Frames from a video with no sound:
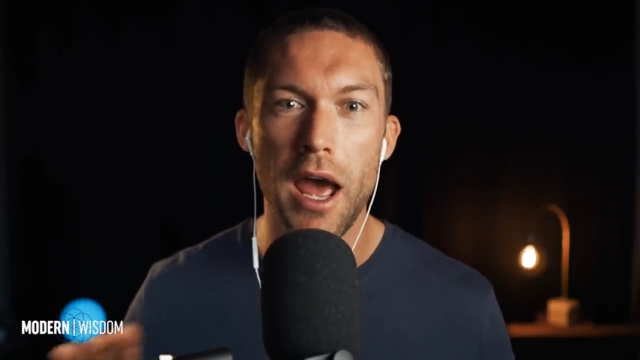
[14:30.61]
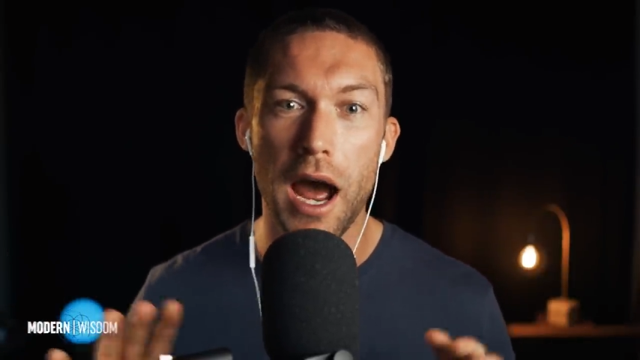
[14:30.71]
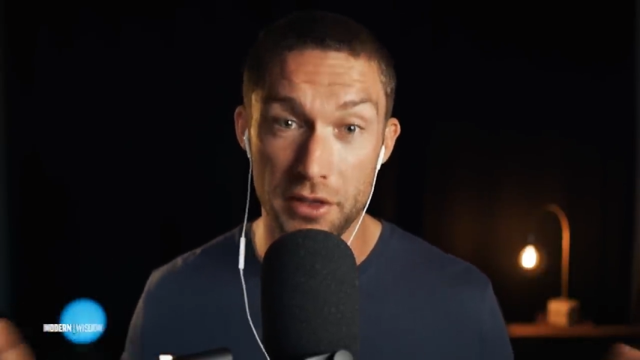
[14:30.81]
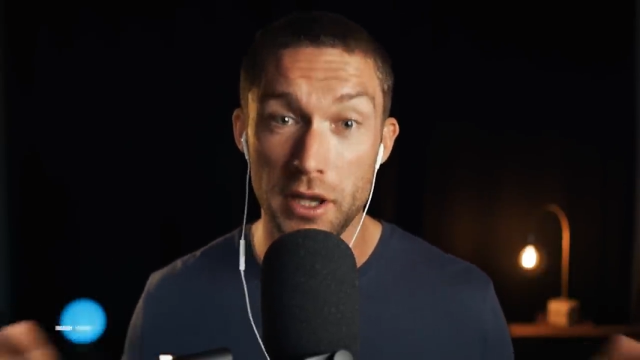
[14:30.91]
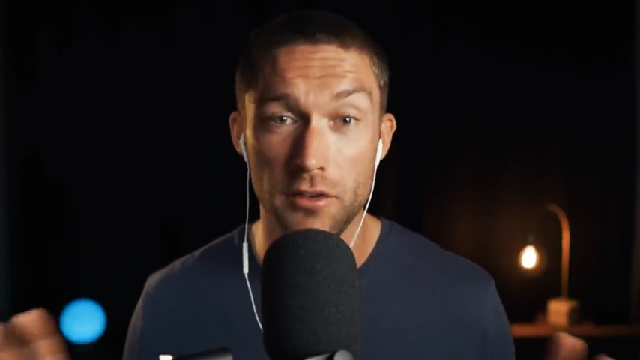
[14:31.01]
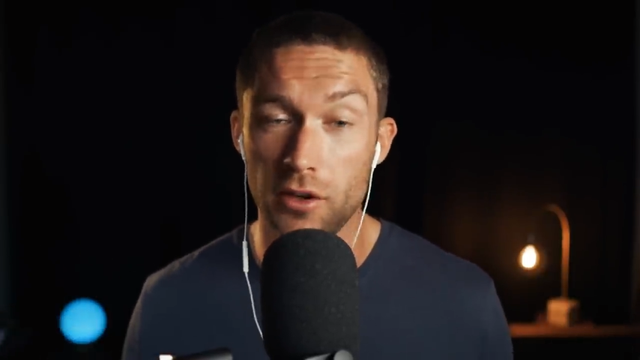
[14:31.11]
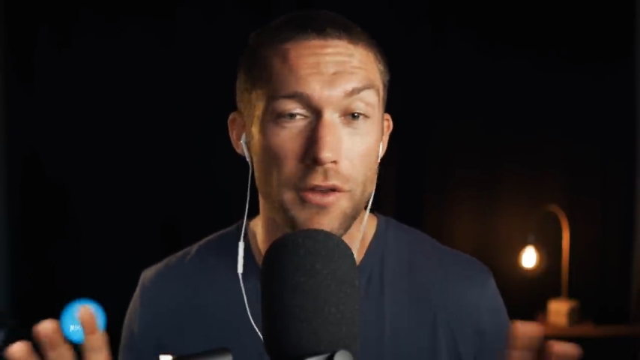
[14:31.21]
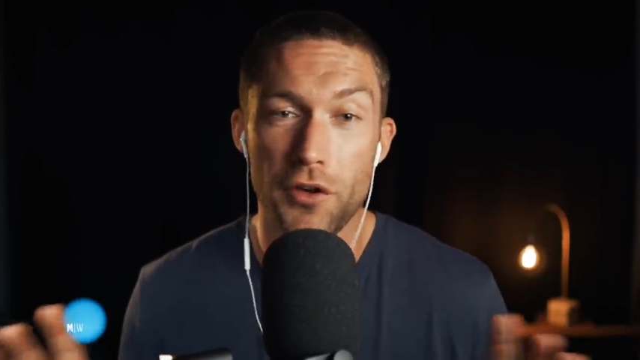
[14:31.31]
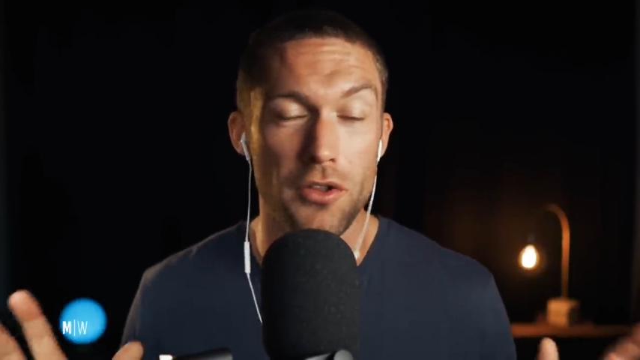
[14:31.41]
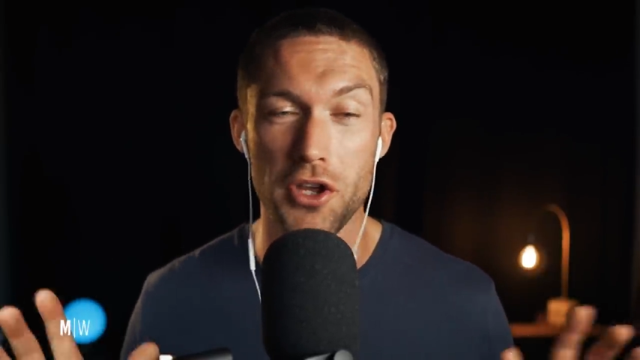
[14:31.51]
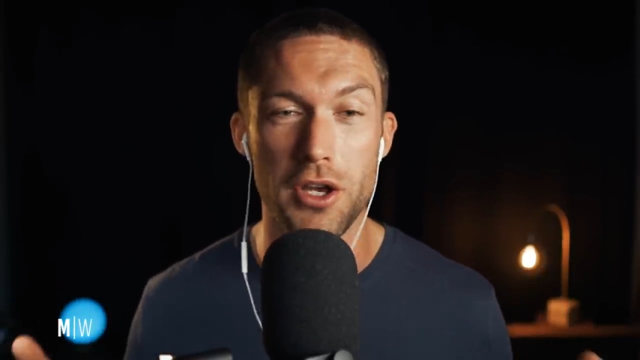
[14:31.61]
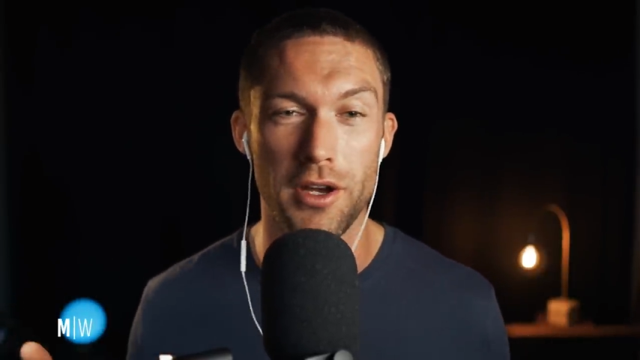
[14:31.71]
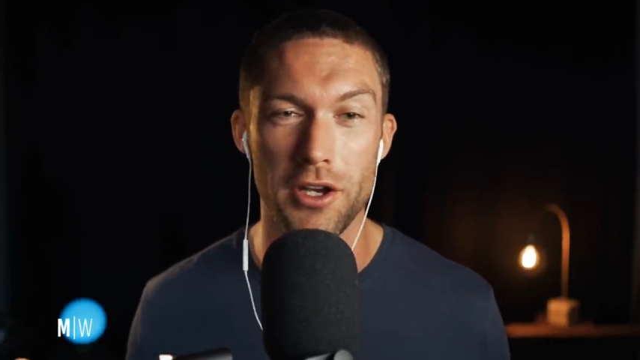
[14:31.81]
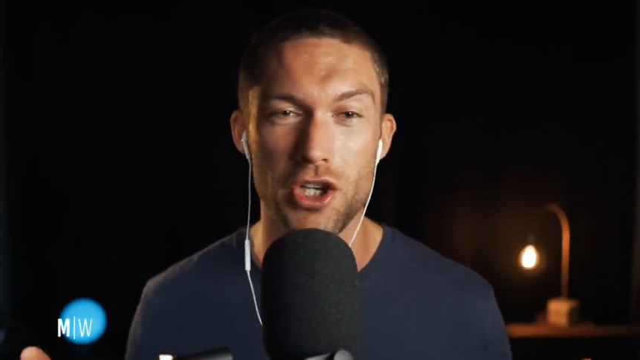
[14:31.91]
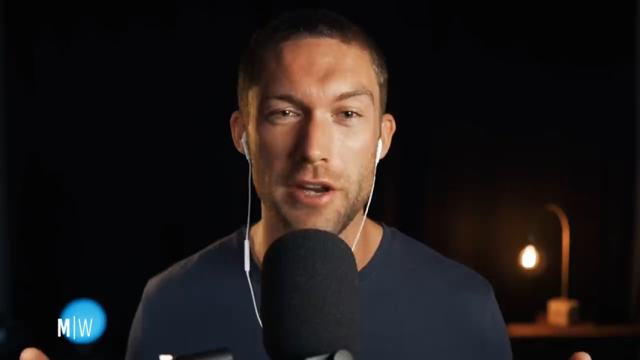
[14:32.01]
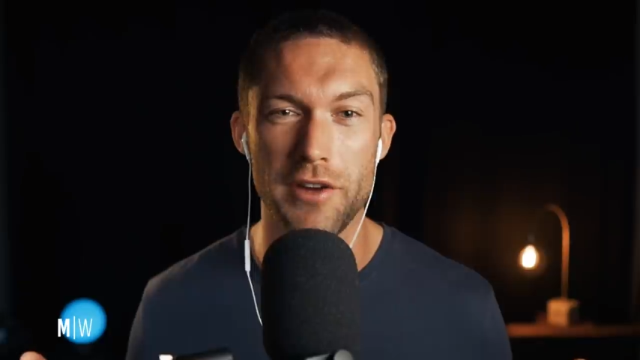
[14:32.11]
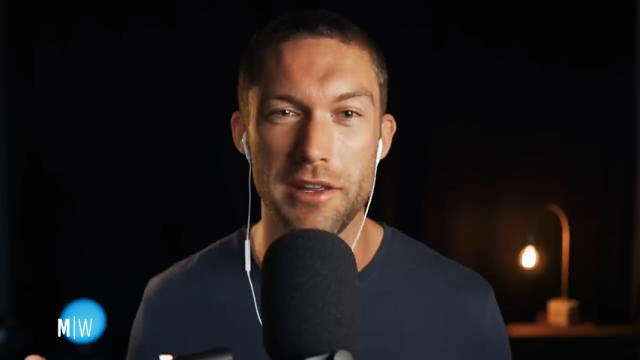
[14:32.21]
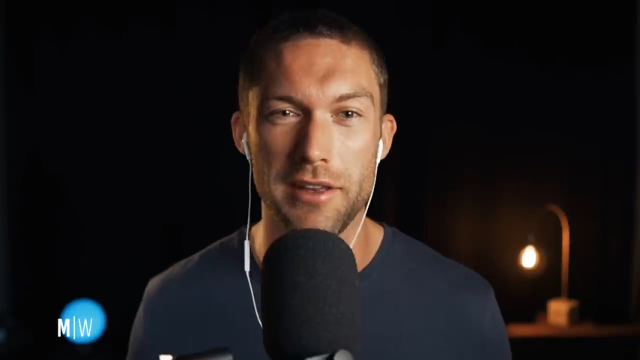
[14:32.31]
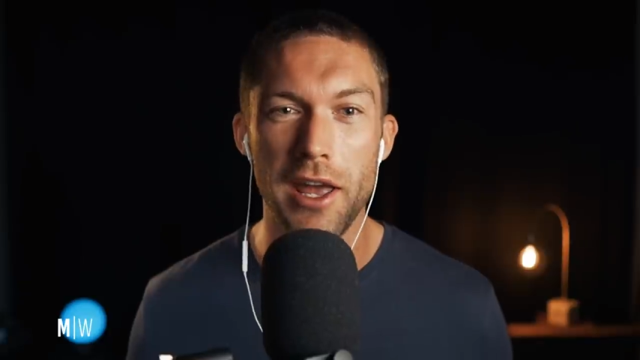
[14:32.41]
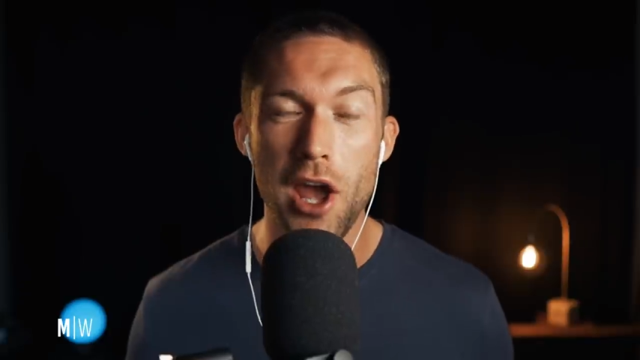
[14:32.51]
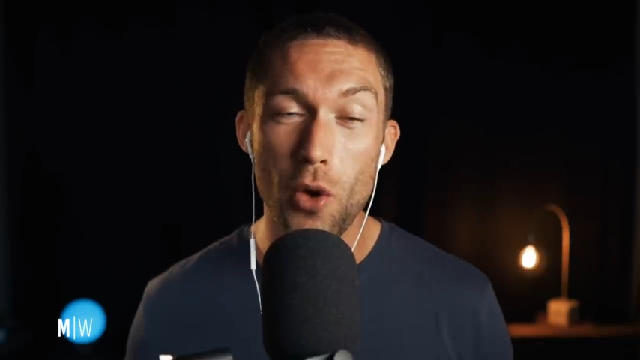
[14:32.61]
I think it's so difficult that you can't achieve anything,